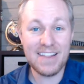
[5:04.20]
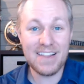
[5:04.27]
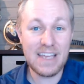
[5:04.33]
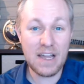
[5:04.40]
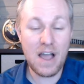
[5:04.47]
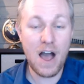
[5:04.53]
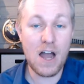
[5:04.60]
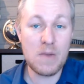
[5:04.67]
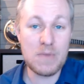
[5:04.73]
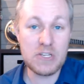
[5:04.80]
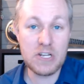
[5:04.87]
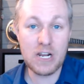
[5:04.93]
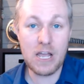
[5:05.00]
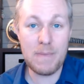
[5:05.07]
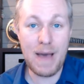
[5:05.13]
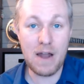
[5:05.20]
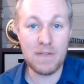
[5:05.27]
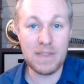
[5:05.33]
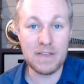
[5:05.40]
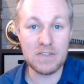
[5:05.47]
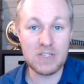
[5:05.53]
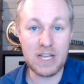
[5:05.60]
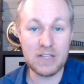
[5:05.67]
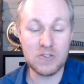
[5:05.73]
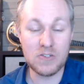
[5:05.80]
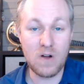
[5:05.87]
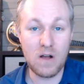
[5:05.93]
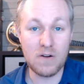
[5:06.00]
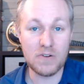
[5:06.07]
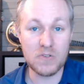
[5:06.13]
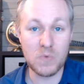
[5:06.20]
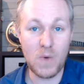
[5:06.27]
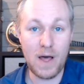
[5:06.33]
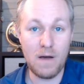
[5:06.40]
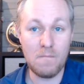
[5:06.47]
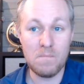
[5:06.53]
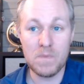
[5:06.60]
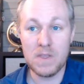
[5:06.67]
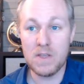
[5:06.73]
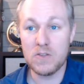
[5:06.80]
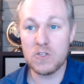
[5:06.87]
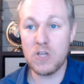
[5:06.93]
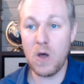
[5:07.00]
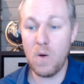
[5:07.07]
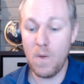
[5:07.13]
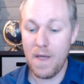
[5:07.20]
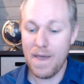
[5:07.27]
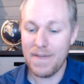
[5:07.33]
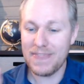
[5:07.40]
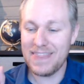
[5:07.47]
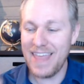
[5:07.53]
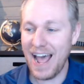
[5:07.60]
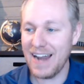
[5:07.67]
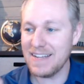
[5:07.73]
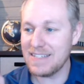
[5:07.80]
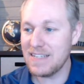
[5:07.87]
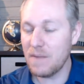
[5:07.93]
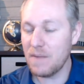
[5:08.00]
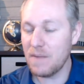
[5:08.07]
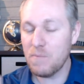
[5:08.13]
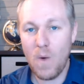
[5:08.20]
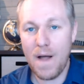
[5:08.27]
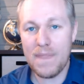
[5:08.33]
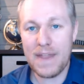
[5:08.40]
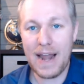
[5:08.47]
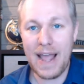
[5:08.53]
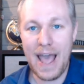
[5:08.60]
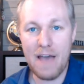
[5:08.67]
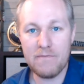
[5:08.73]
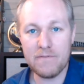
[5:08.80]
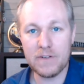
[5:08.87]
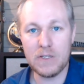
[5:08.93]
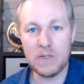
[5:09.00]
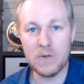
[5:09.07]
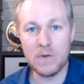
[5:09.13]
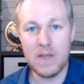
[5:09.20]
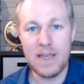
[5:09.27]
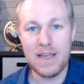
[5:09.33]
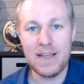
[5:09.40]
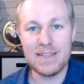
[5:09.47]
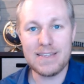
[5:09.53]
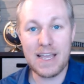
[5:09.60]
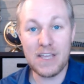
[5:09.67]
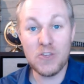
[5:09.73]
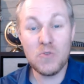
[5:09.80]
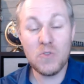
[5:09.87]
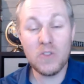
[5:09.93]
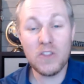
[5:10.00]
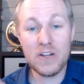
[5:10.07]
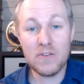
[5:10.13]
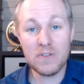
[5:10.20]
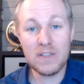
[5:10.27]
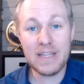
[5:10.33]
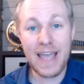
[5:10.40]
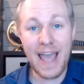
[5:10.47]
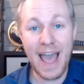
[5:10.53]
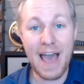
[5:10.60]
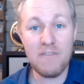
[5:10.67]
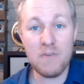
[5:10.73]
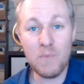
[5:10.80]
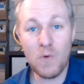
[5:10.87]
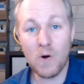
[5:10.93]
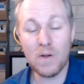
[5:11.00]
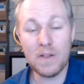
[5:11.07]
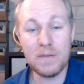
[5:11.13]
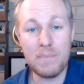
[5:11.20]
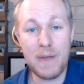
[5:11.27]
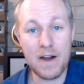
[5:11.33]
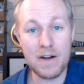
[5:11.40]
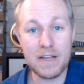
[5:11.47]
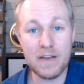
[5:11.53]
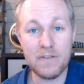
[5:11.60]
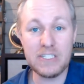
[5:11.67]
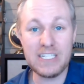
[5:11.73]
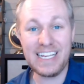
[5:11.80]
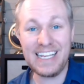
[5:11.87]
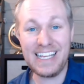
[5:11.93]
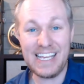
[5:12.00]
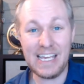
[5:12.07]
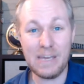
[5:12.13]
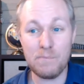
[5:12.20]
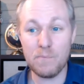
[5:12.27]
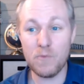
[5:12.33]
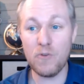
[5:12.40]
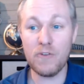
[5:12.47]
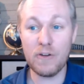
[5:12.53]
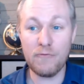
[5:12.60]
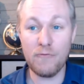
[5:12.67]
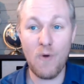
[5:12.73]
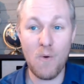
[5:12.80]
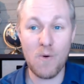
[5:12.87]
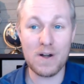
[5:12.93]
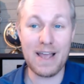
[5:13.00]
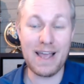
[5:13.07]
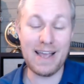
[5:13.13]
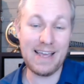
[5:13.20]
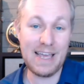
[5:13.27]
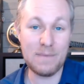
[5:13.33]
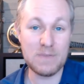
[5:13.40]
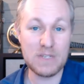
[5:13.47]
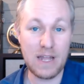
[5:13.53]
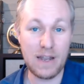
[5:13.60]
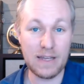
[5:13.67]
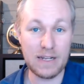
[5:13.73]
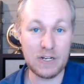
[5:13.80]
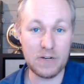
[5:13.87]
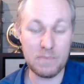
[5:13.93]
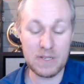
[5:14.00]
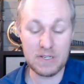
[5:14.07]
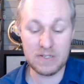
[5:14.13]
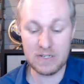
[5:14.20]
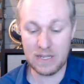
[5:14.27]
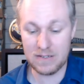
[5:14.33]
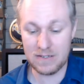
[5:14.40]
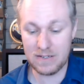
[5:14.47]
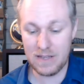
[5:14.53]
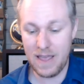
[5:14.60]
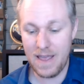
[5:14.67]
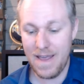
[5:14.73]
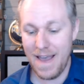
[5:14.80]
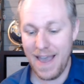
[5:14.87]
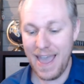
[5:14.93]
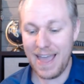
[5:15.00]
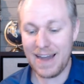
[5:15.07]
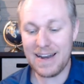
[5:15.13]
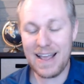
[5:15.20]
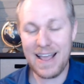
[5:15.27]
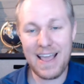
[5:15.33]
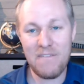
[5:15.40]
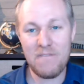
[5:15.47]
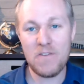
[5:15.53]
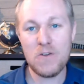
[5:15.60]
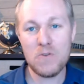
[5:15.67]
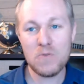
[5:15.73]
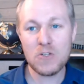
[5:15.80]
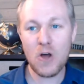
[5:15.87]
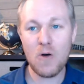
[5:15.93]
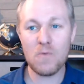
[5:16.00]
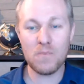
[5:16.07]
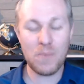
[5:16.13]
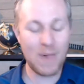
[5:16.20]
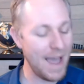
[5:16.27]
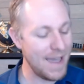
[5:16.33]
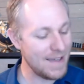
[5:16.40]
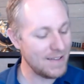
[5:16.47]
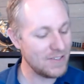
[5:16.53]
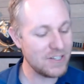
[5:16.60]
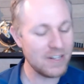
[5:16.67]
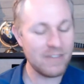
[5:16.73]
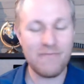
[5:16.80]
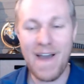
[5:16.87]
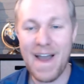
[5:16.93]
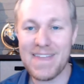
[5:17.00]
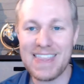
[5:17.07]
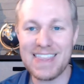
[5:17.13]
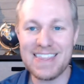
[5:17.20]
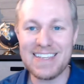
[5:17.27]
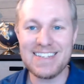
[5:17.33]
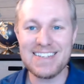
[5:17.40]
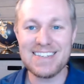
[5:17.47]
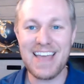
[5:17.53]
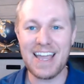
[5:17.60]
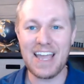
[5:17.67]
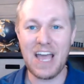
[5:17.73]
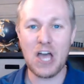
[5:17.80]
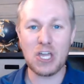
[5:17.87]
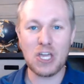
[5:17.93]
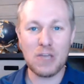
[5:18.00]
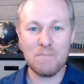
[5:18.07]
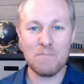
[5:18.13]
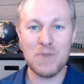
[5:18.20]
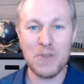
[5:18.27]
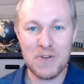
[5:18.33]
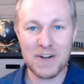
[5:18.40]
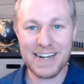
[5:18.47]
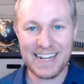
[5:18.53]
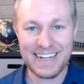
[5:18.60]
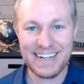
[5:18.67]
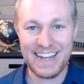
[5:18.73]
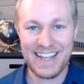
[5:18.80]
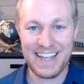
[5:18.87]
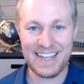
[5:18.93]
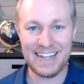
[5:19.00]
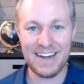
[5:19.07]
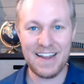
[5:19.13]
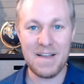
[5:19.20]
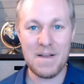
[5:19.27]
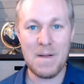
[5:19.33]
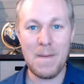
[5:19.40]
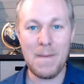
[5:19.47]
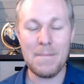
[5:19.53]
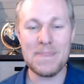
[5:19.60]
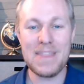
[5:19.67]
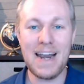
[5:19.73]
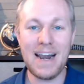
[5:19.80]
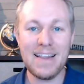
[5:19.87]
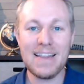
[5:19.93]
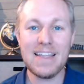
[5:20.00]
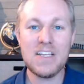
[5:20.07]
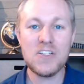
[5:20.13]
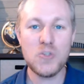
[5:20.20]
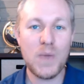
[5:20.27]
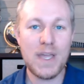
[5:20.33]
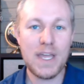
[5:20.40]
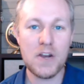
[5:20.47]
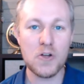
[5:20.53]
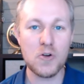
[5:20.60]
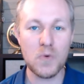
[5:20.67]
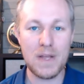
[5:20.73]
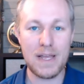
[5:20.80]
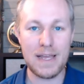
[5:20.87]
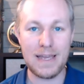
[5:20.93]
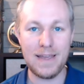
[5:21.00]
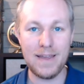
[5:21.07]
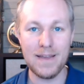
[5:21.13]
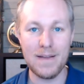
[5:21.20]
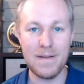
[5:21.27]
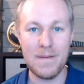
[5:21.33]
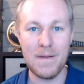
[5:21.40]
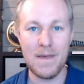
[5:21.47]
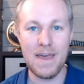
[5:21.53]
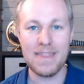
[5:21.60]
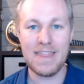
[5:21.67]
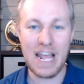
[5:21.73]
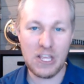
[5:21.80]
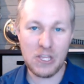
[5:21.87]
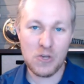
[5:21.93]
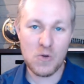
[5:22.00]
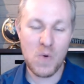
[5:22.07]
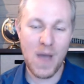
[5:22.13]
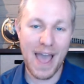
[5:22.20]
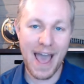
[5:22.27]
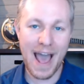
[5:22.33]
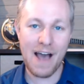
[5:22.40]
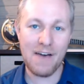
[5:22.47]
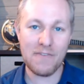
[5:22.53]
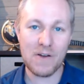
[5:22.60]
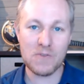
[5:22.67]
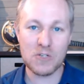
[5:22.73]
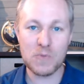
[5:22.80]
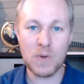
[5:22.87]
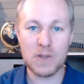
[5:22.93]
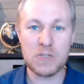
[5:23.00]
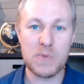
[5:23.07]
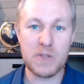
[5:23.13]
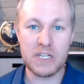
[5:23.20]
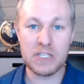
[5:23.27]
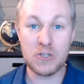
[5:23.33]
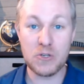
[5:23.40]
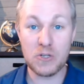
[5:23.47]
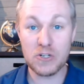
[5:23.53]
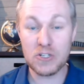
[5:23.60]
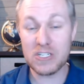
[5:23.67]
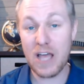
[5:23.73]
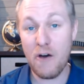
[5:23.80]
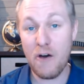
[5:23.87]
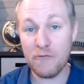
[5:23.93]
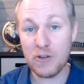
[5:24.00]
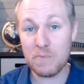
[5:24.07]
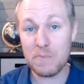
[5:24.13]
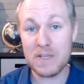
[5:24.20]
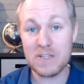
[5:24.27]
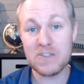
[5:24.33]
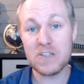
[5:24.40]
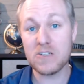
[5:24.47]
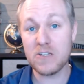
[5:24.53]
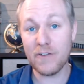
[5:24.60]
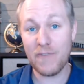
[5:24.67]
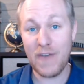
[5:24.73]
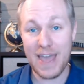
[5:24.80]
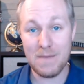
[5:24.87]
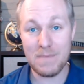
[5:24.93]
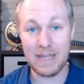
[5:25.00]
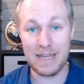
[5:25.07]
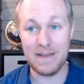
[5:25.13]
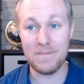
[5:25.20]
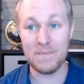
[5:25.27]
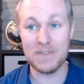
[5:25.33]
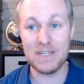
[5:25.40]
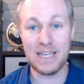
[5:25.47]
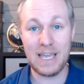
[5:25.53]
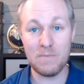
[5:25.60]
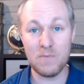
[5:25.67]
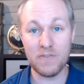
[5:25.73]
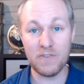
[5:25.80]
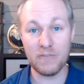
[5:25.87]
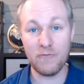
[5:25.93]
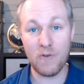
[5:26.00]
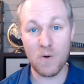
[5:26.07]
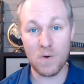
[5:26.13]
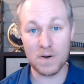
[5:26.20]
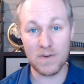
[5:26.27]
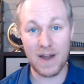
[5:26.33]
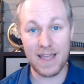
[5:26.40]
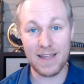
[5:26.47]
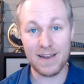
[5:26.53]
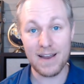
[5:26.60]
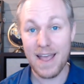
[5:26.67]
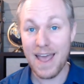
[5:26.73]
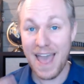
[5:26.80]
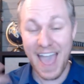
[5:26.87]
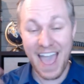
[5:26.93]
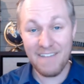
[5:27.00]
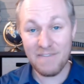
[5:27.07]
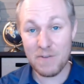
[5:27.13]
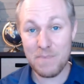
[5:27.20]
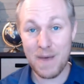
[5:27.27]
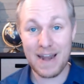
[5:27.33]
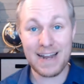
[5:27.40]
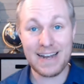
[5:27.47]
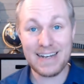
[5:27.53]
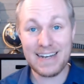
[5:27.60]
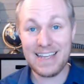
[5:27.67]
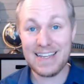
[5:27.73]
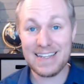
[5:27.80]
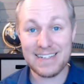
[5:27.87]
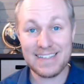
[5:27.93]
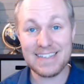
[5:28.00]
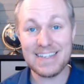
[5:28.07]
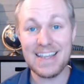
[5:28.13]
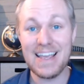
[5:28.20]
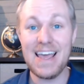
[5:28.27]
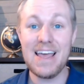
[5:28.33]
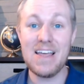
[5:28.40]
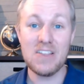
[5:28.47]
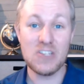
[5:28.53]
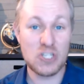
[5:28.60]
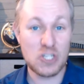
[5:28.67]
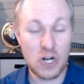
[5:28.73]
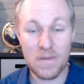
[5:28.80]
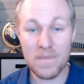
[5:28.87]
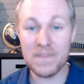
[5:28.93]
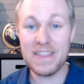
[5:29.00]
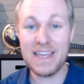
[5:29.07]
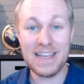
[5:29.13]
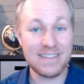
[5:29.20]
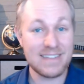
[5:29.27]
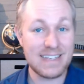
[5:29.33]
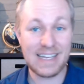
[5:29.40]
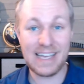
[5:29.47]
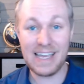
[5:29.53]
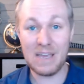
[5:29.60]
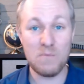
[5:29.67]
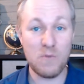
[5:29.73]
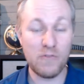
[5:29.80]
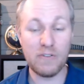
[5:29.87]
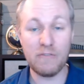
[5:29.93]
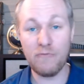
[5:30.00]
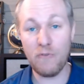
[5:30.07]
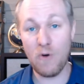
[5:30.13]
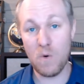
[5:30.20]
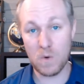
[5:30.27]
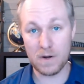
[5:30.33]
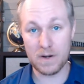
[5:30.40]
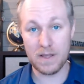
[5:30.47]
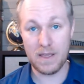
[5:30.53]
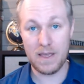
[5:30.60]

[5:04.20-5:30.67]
the economy is going to come out on the other side stronger as well. So that is number one that I have for you, is that you literally have a moral imperative to keep moving forward and keep selling in your business. And if you don't buy into the fact that this is like a community need, then at least we can agree that you have a responsibility to yourself, your business, your family to keep moving forward, right? Everybody needs certain things to keep moving forward.